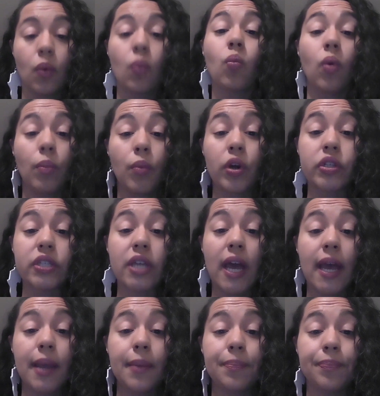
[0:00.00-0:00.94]
One more
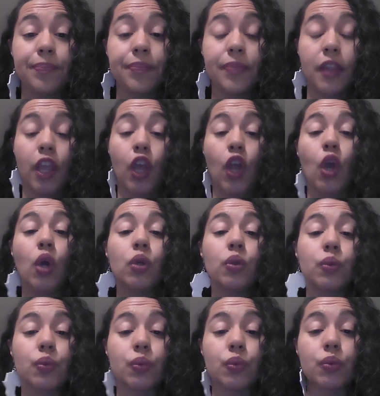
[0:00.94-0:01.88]
time.
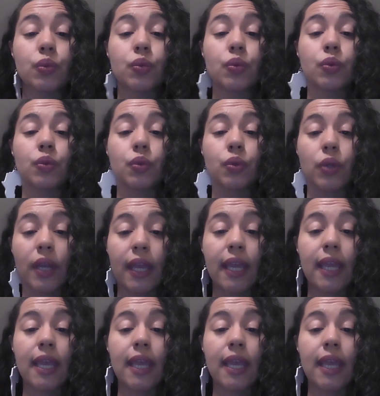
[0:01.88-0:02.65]
R.